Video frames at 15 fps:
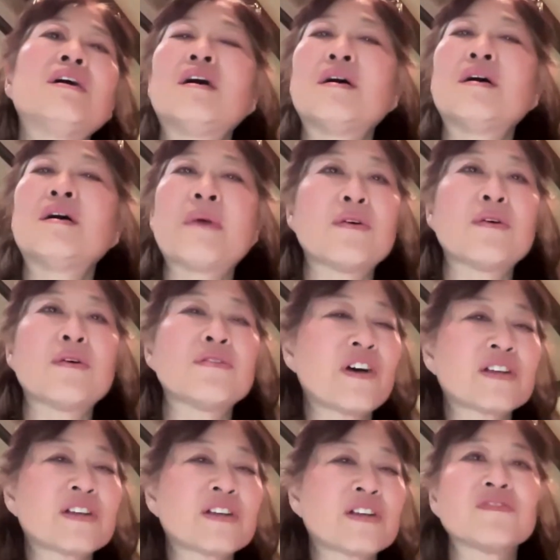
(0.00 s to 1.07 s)
how
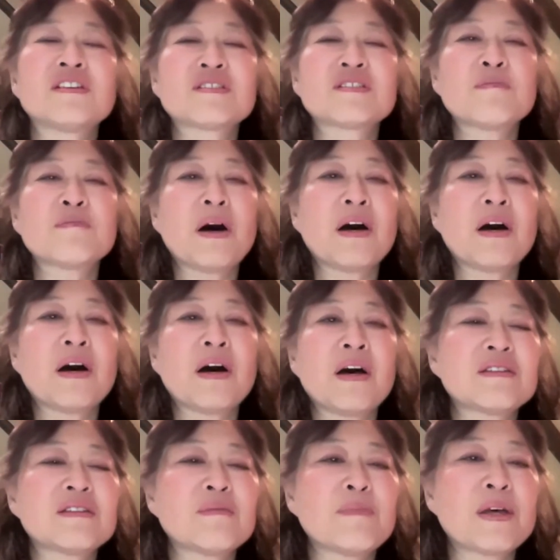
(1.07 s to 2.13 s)
effectively does it
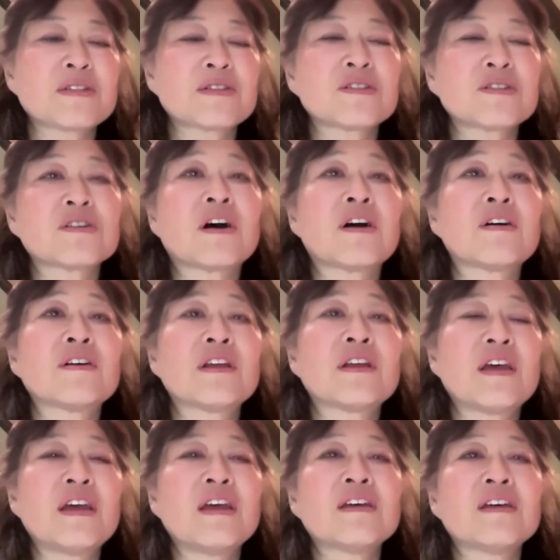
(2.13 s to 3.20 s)
bind the messenger
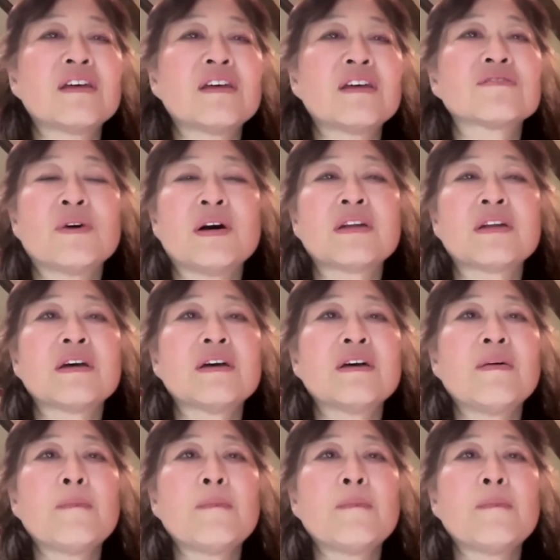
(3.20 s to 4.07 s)
RNA, and so on.